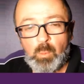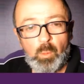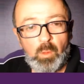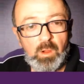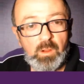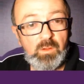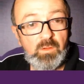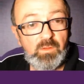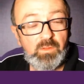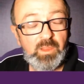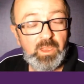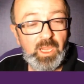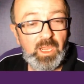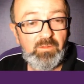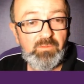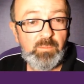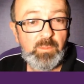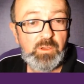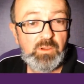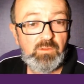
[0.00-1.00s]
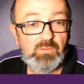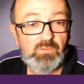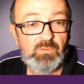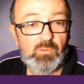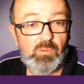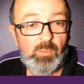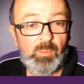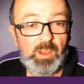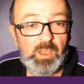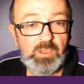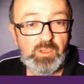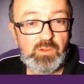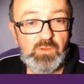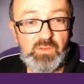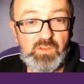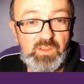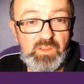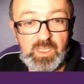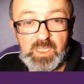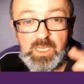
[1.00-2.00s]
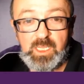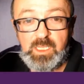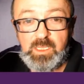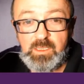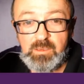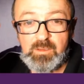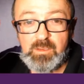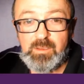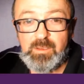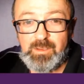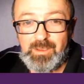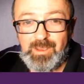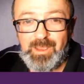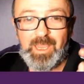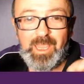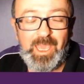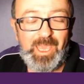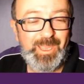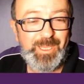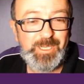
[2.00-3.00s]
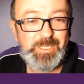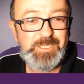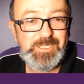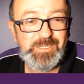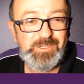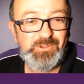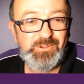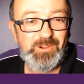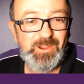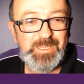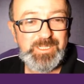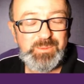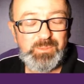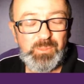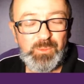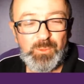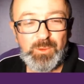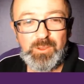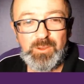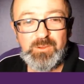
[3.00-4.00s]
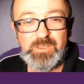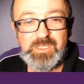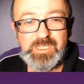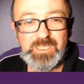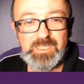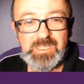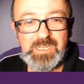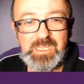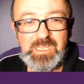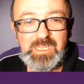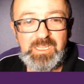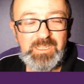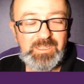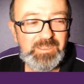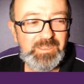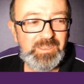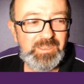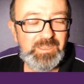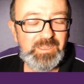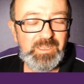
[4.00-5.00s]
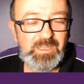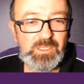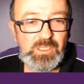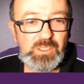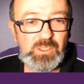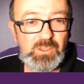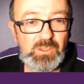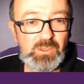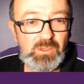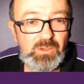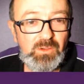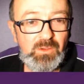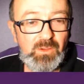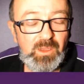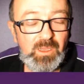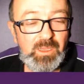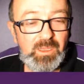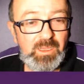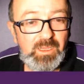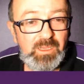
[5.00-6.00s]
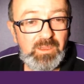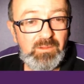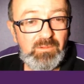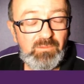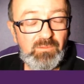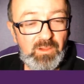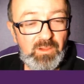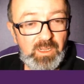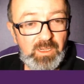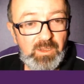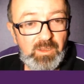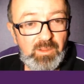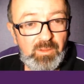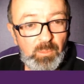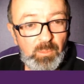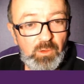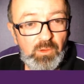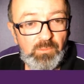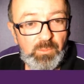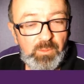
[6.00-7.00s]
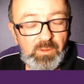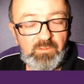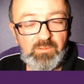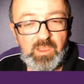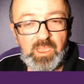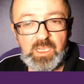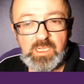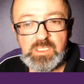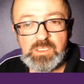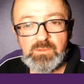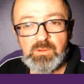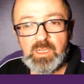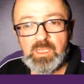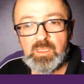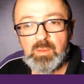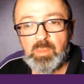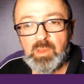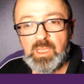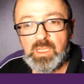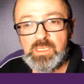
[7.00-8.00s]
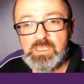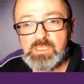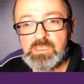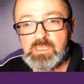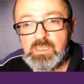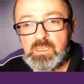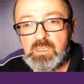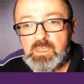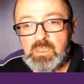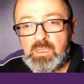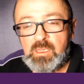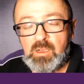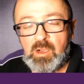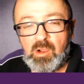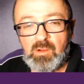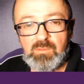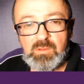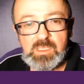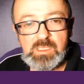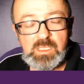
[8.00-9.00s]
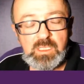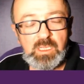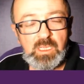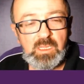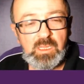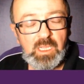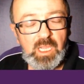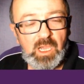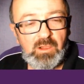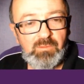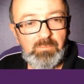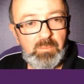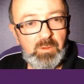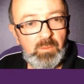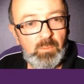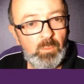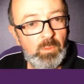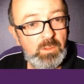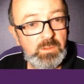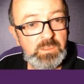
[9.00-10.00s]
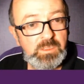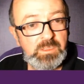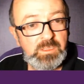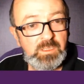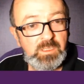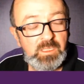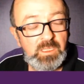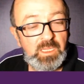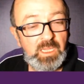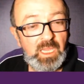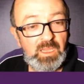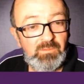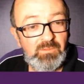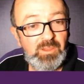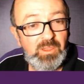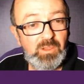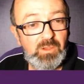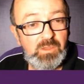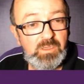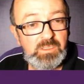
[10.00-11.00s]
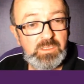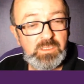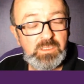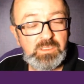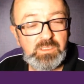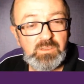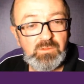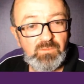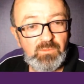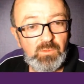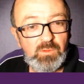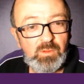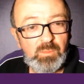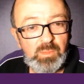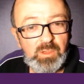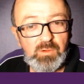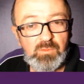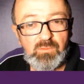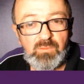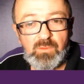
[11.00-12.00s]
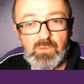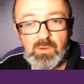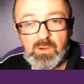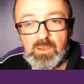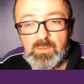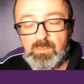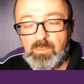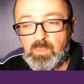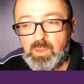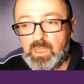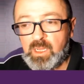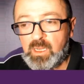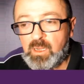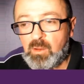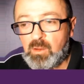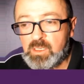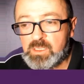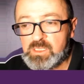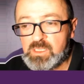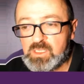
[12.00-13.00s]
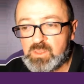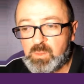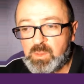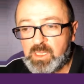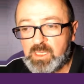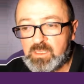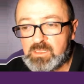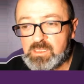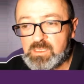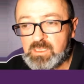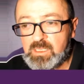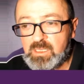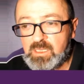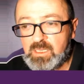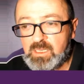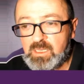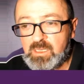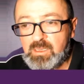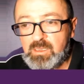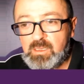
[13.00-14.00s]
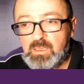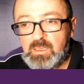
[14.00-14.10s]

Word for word: want the government to form a utility, a cash transport utility, to uh, fund the movement of cash around the place. Obviously, the government wants the heavy users to foot the bill for it, but I suspect uh,